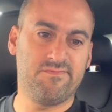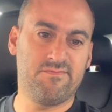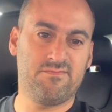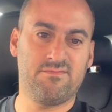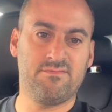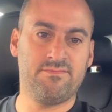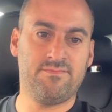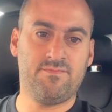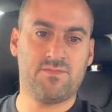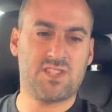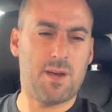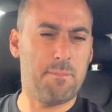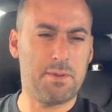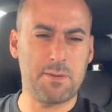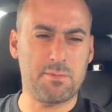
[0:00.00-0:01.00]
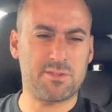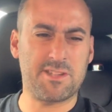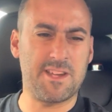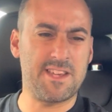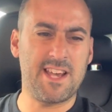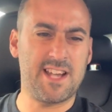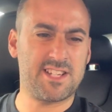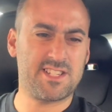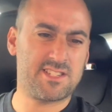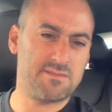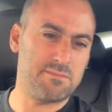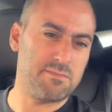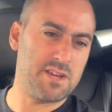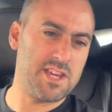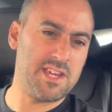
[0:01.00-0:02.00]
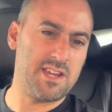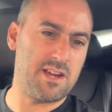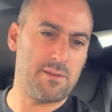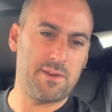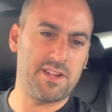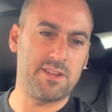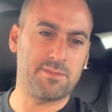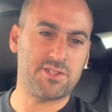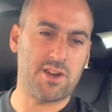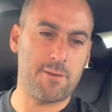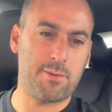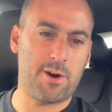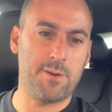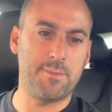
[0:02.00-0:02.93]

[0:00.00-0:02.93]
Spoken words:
Some people say yes. I mean, the Type R